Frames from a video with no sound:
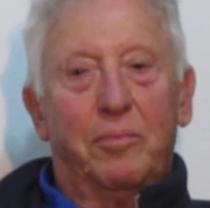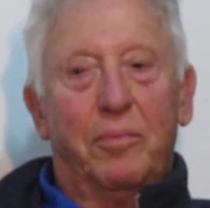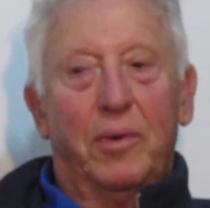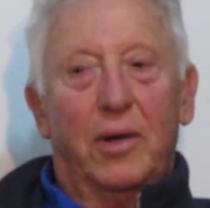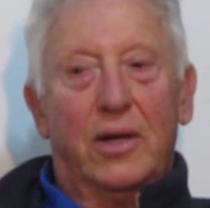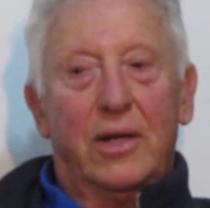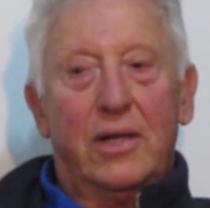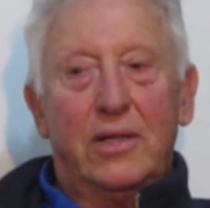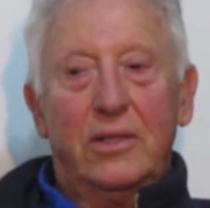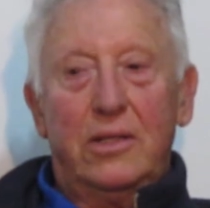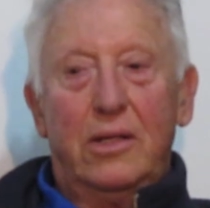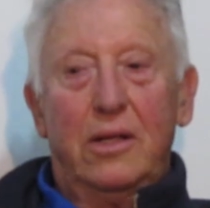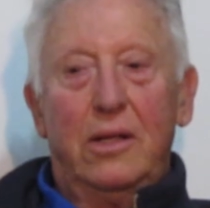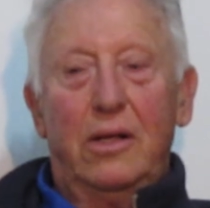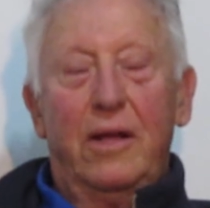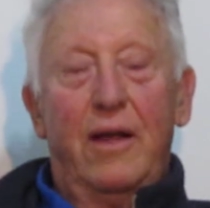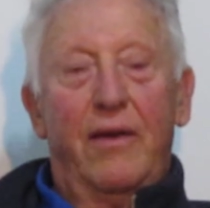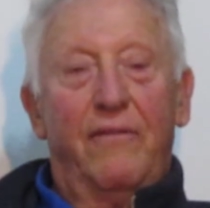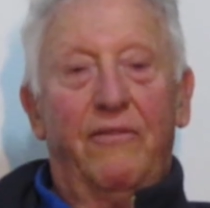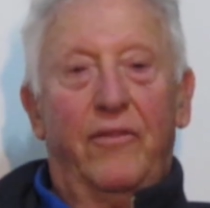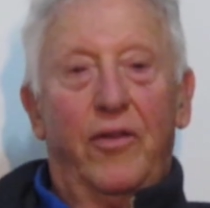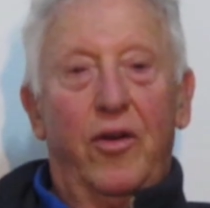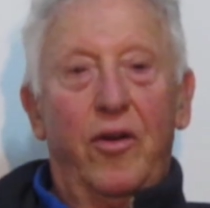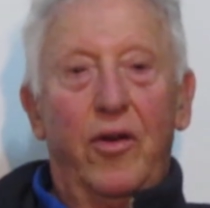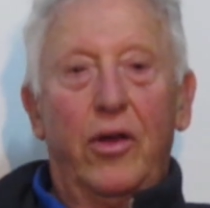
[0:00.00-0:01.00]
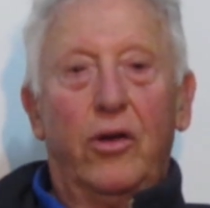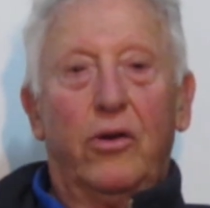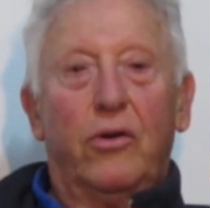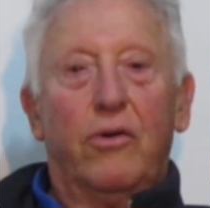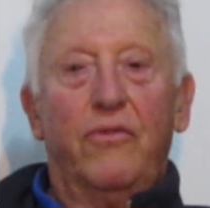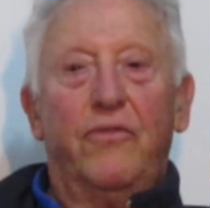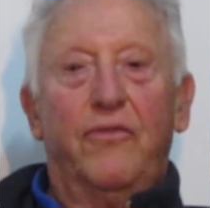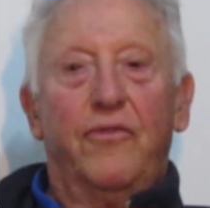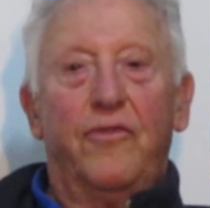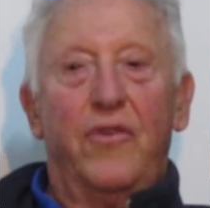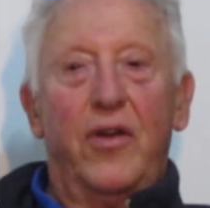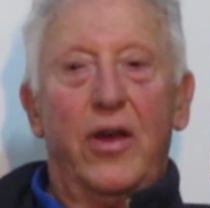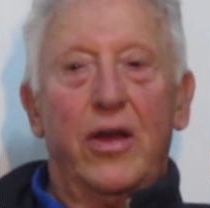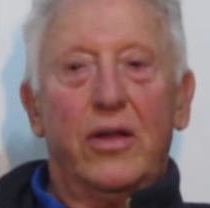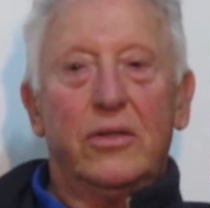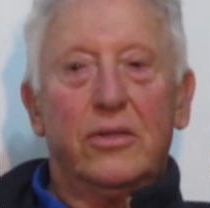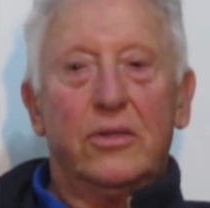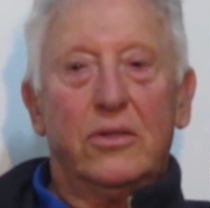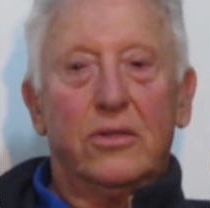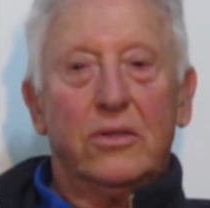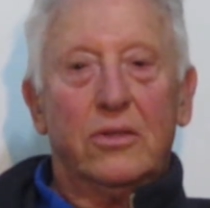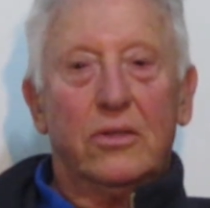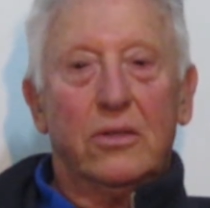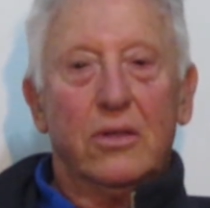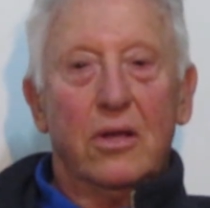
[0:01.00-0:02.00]
But I still have very good
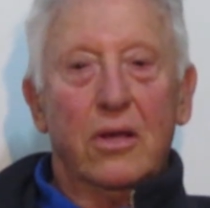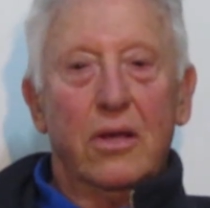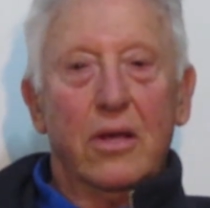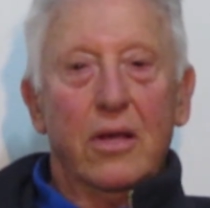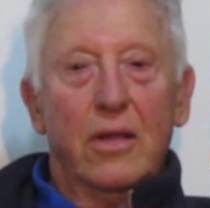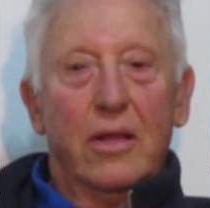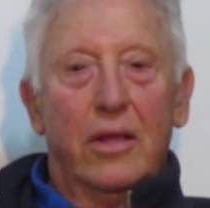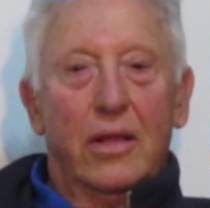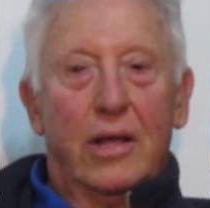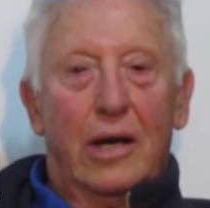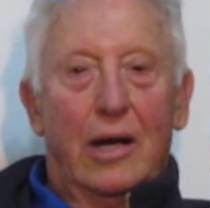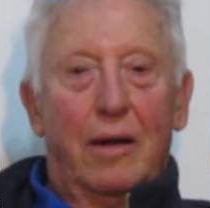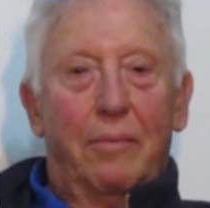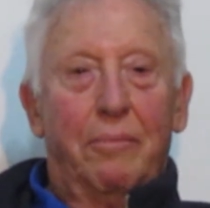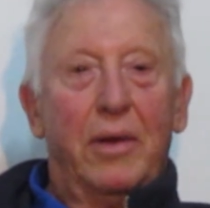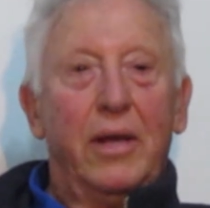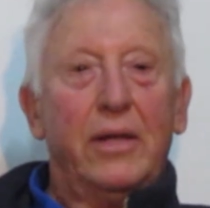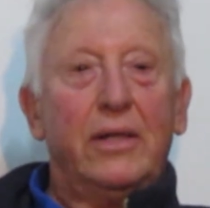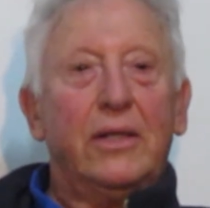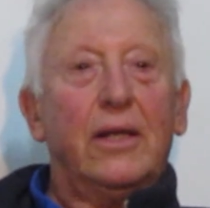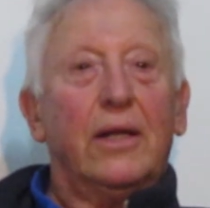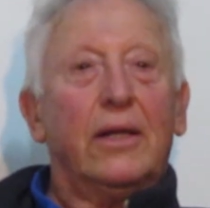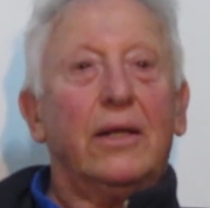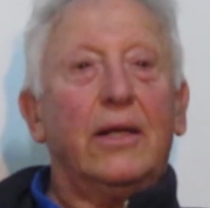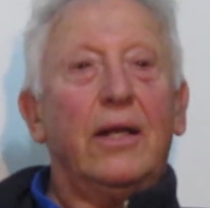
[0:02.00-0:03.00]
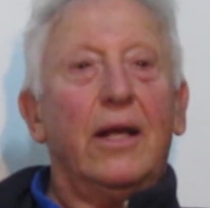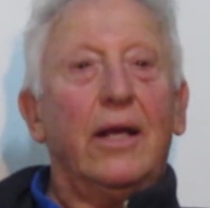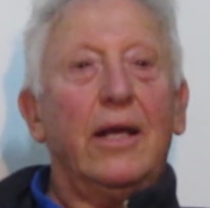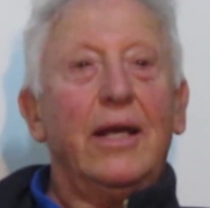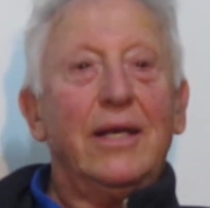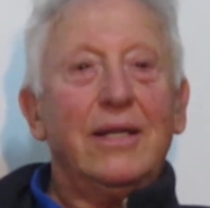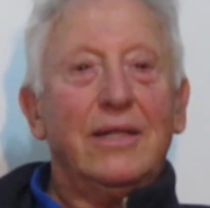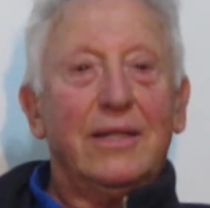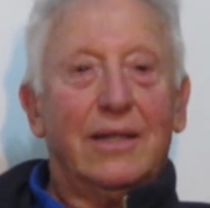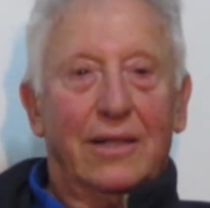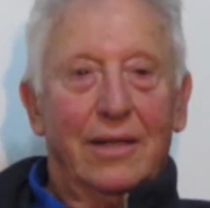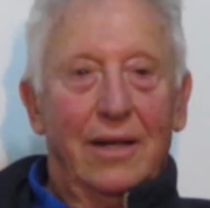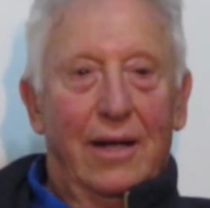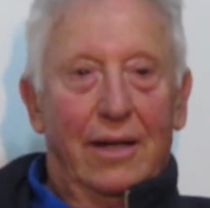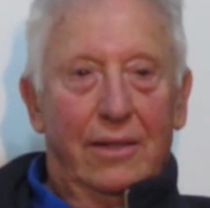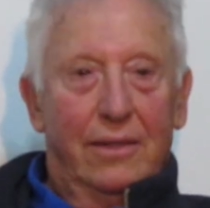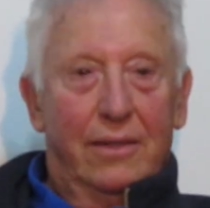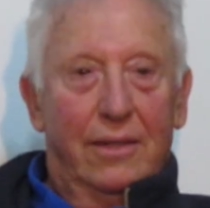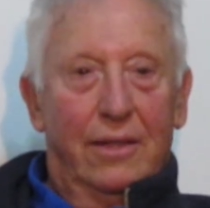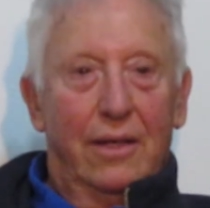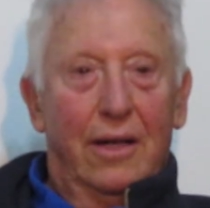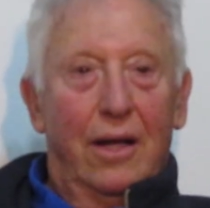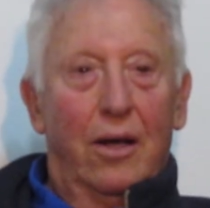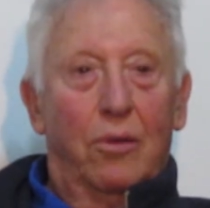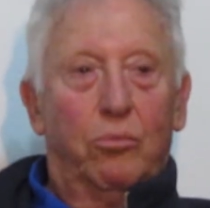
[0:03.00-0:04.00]
friends that I met at East
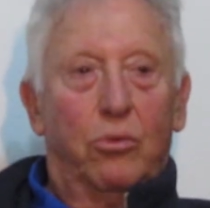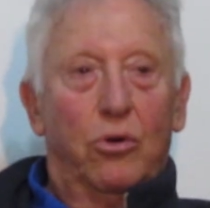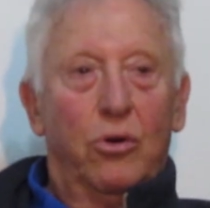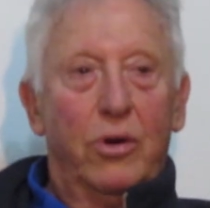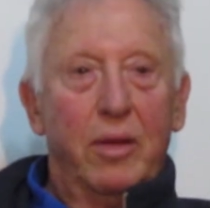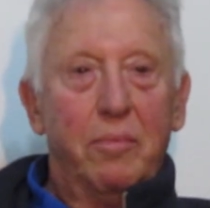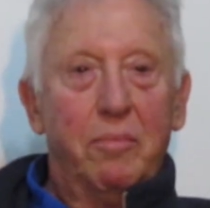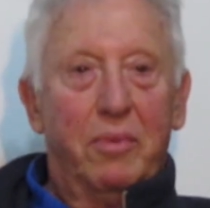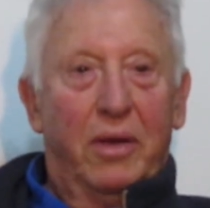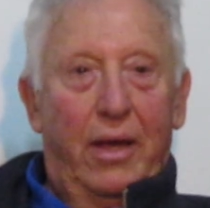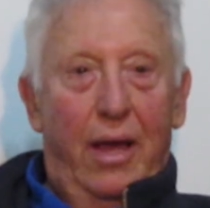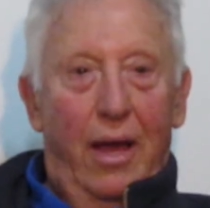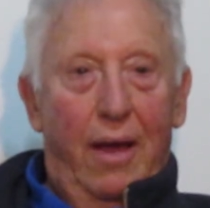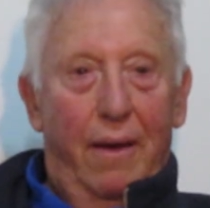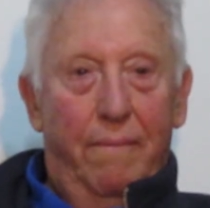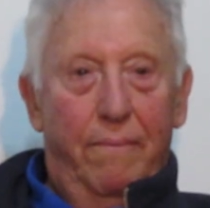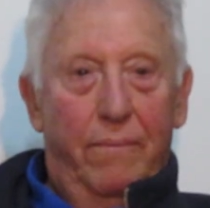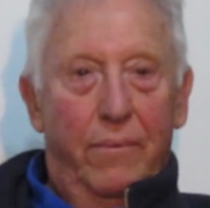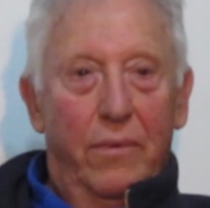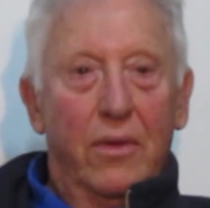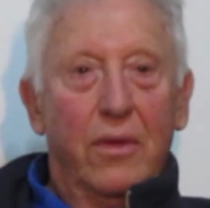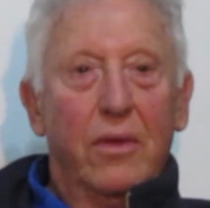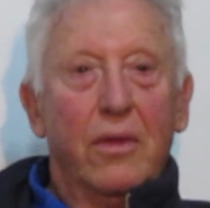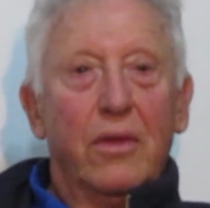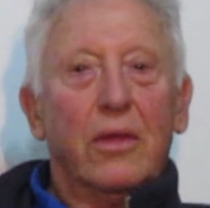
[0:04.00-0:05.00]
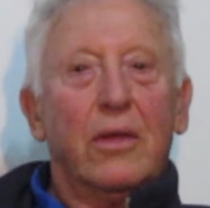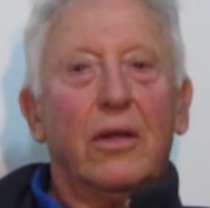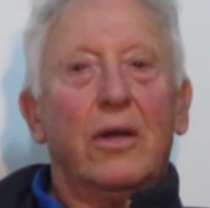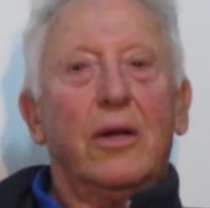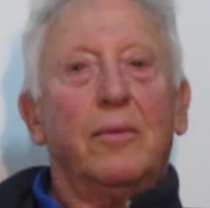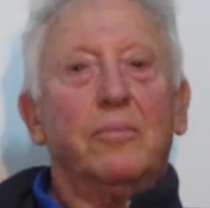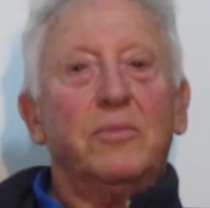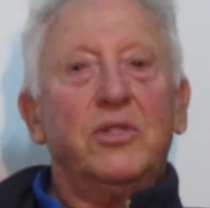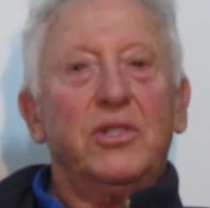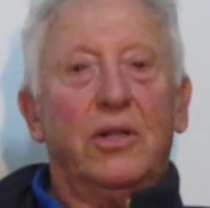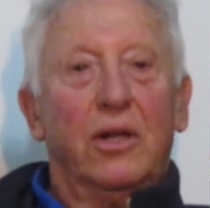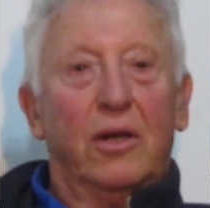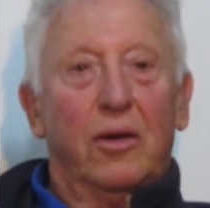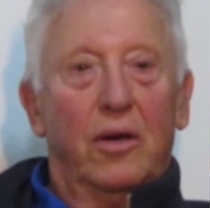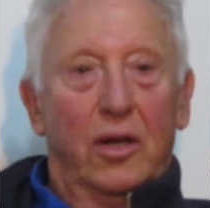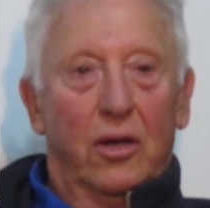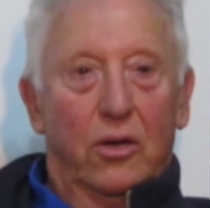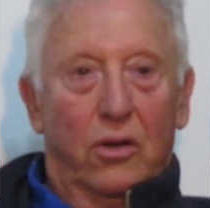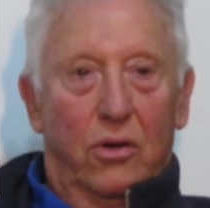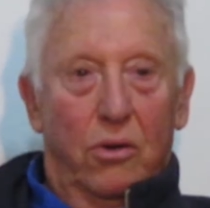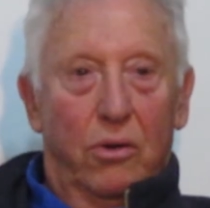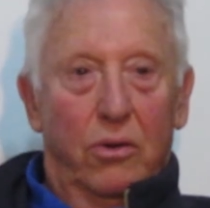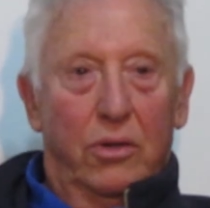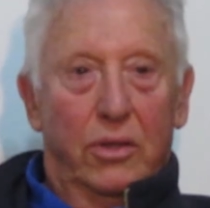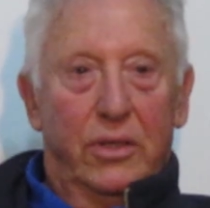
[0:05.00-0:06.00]
London, Habonim camp, and I'm still in
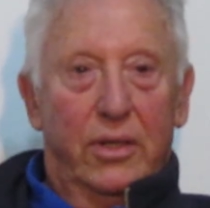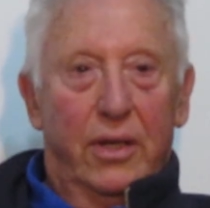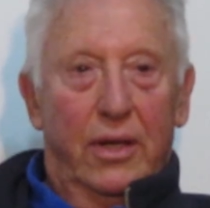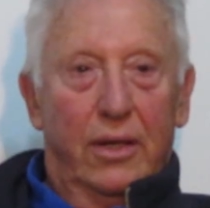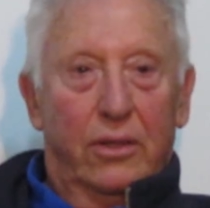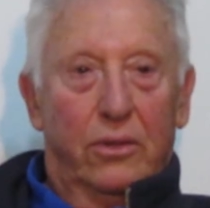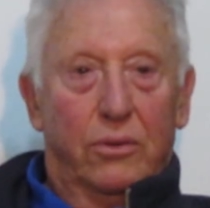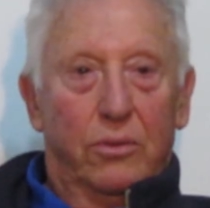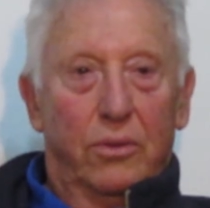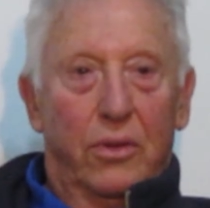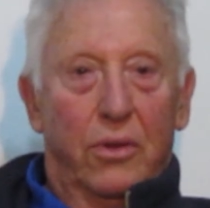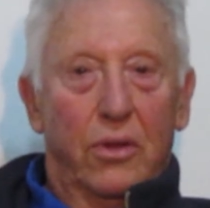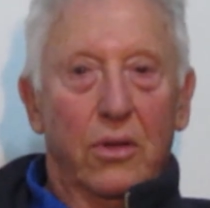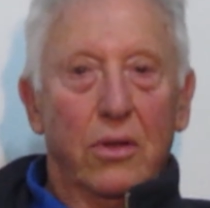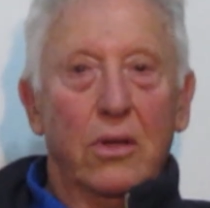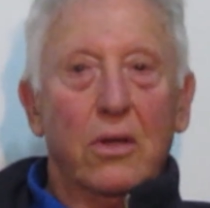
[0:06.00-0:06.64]
contact with.